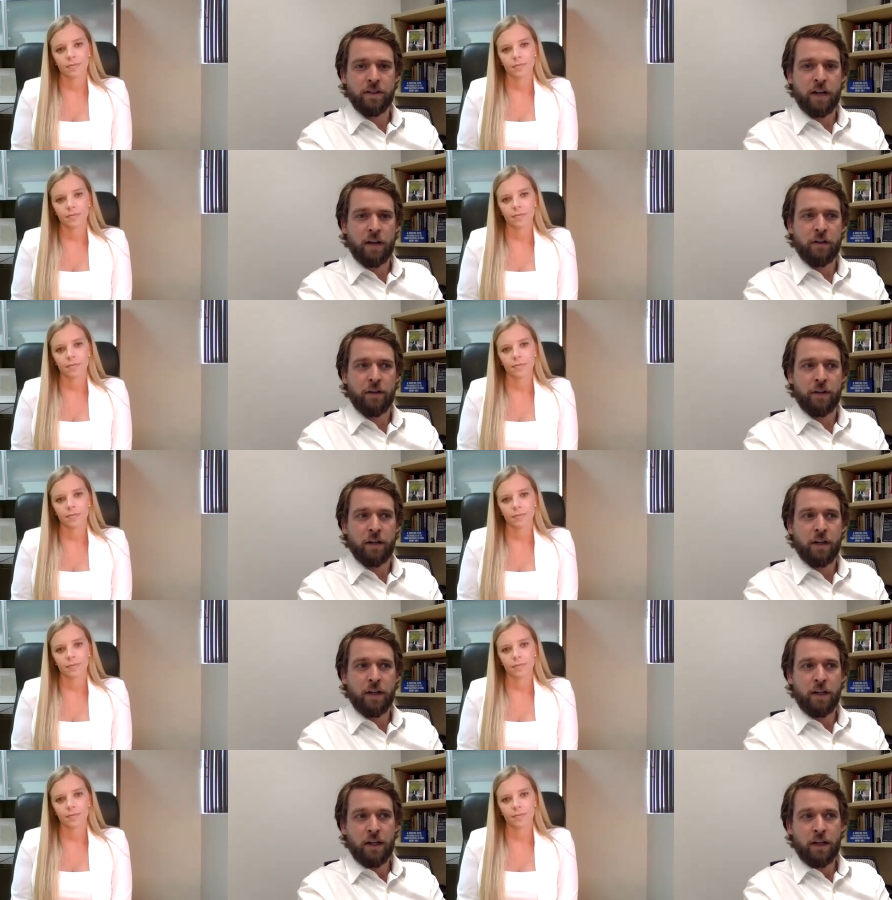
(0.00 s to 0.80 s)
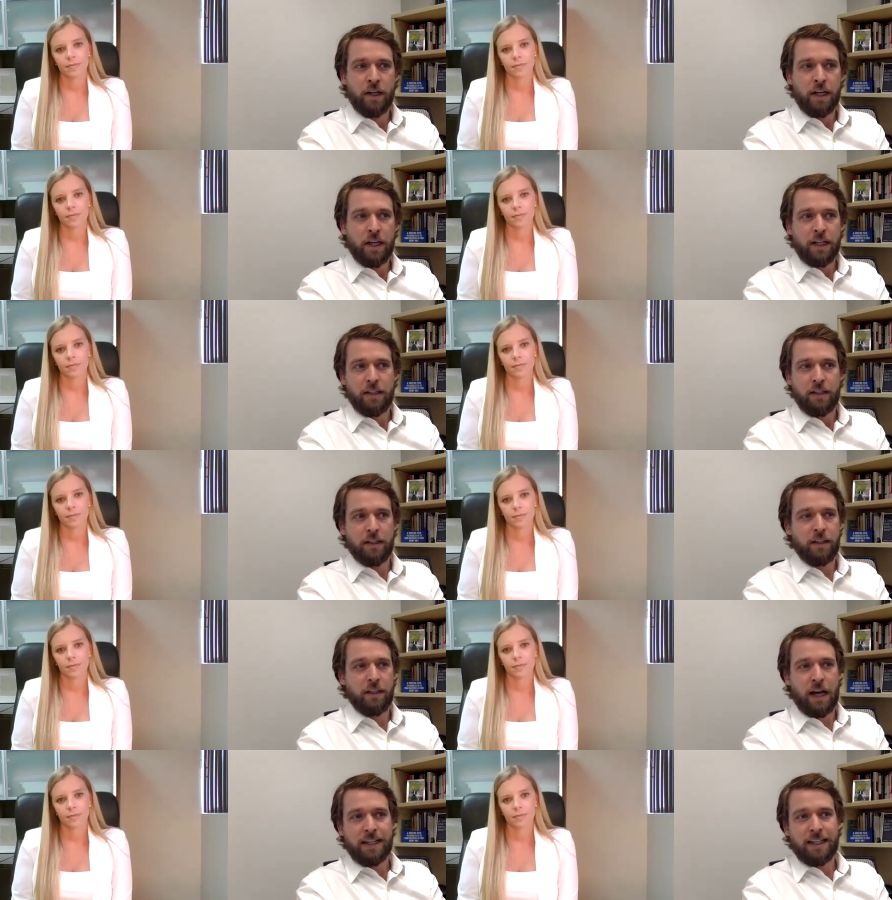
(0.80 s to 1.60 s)
Speaker 1: out there.
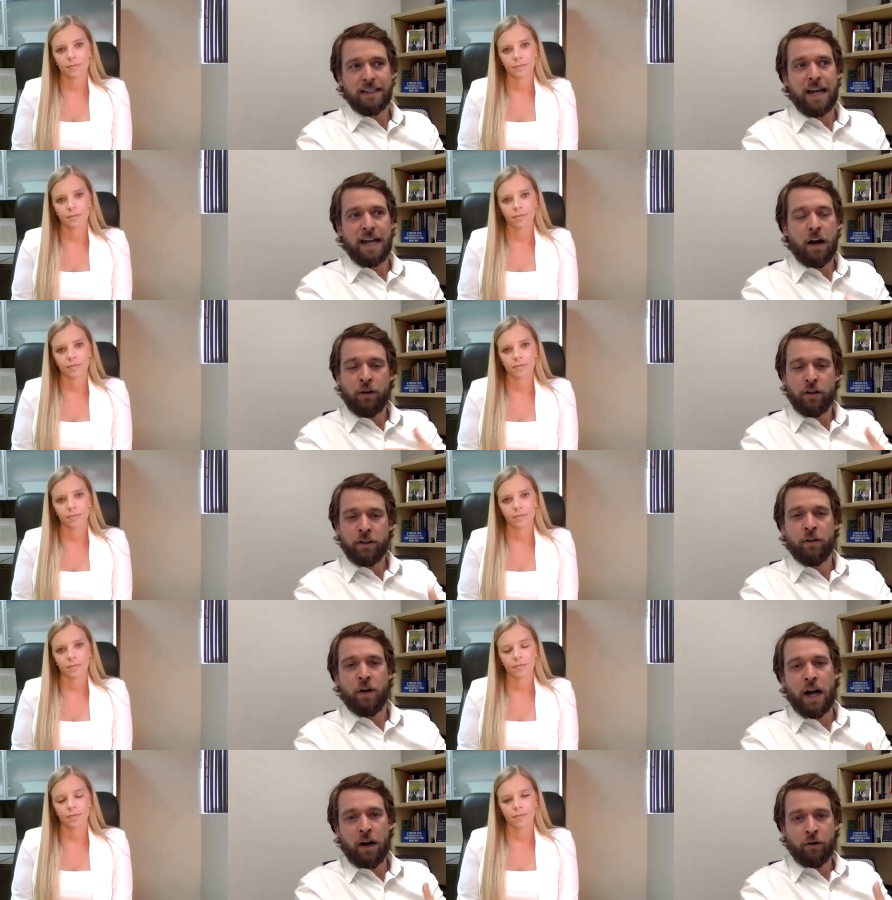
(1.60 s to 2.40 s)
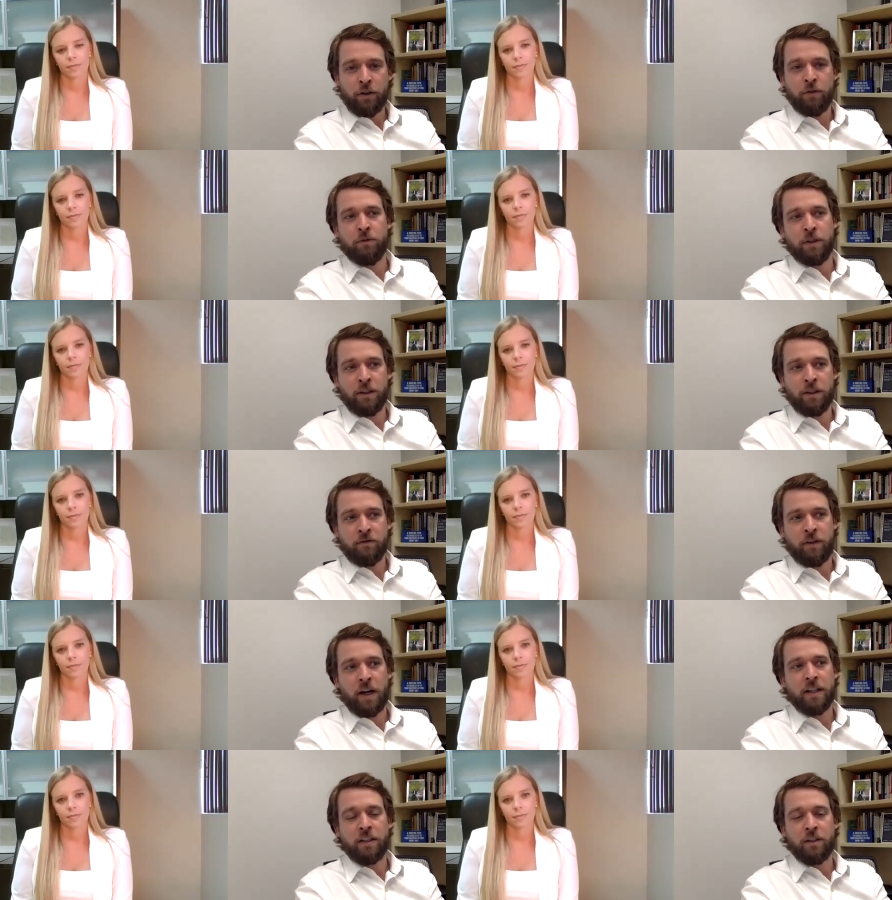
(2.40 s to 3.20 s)
I guess how, you know, how are you really
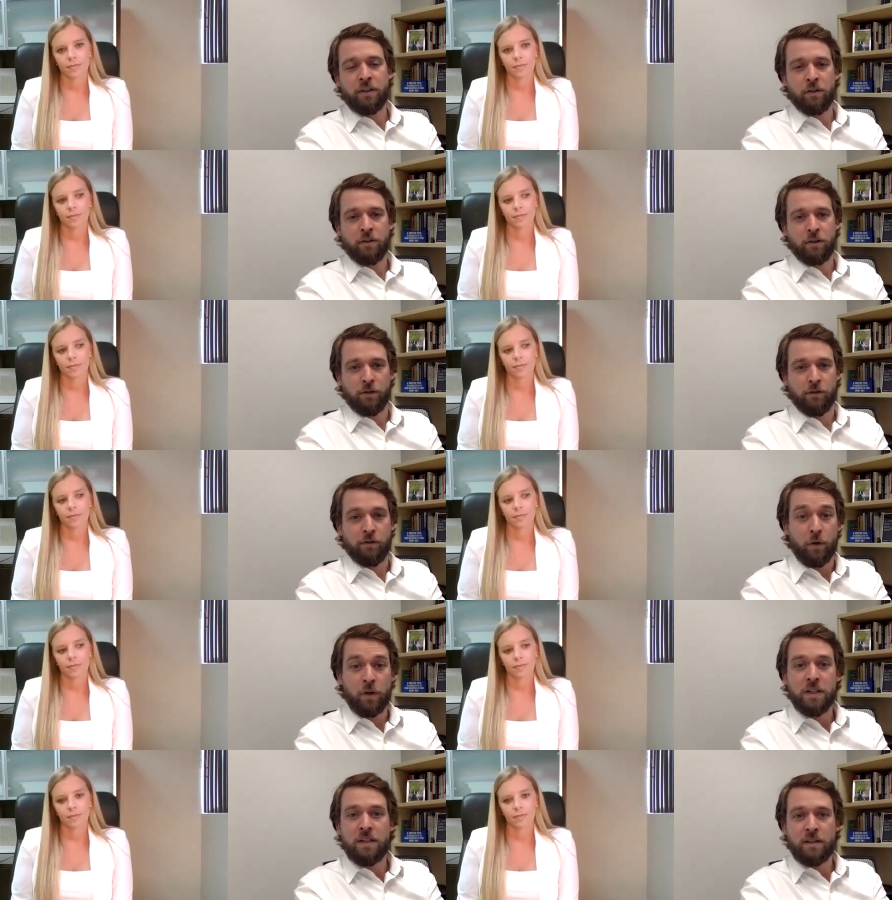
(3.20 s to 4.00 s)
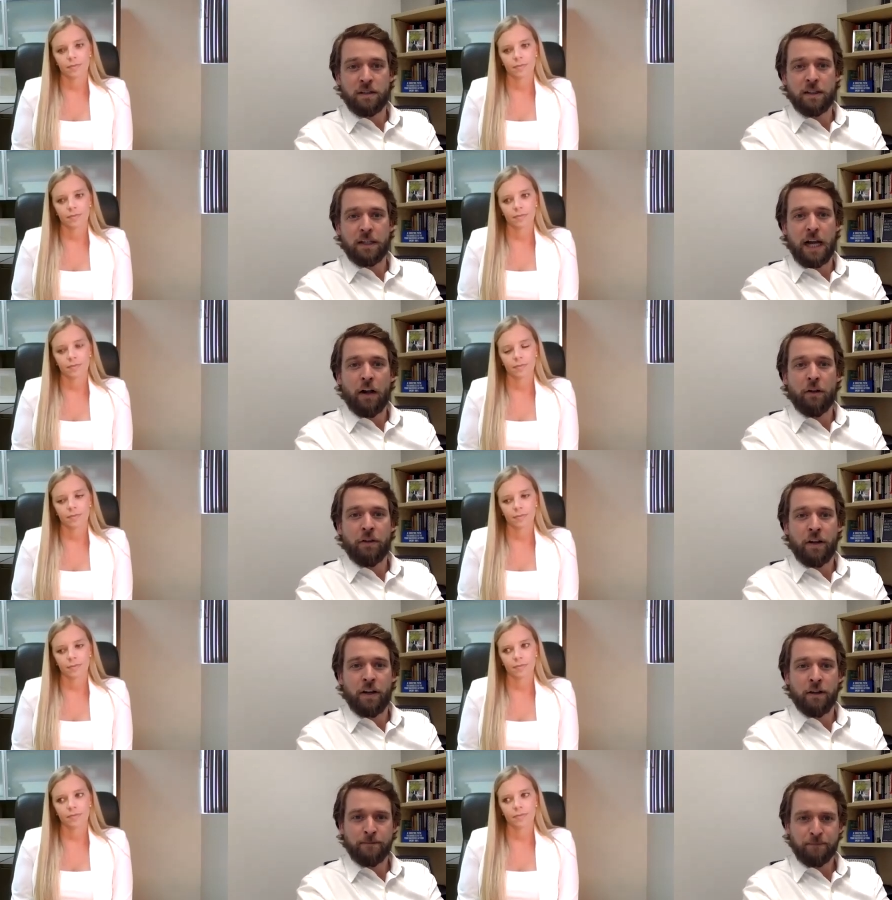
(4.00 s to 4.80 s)
finding your, your voice out
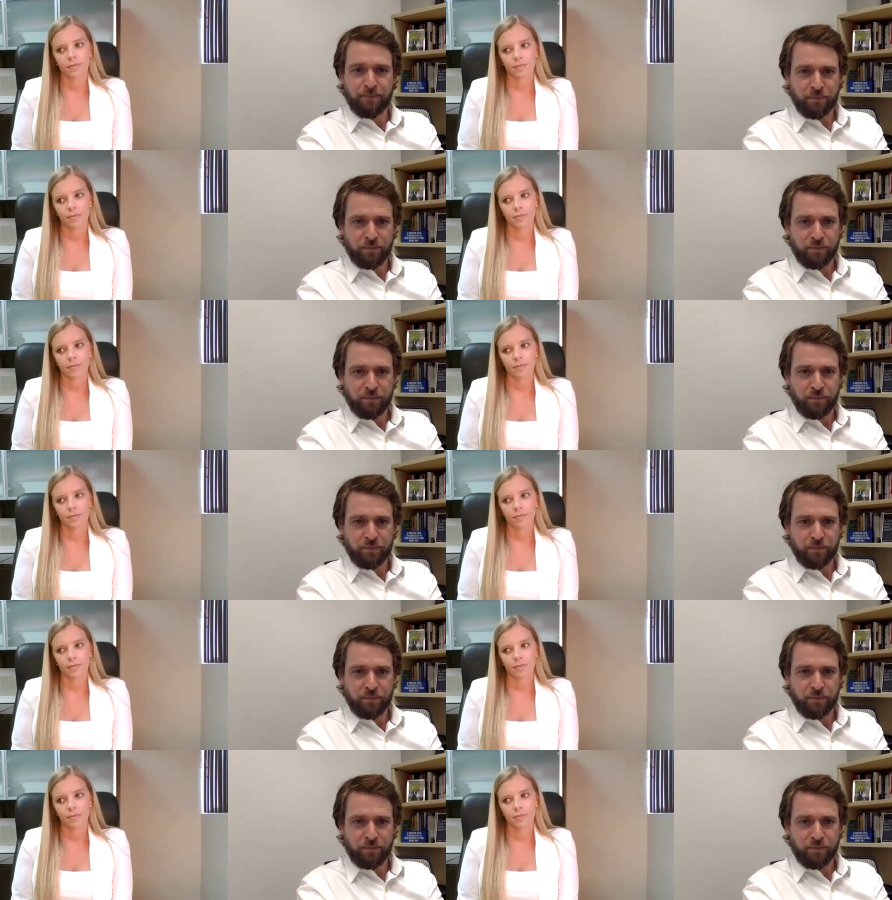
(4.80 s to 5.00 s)
there?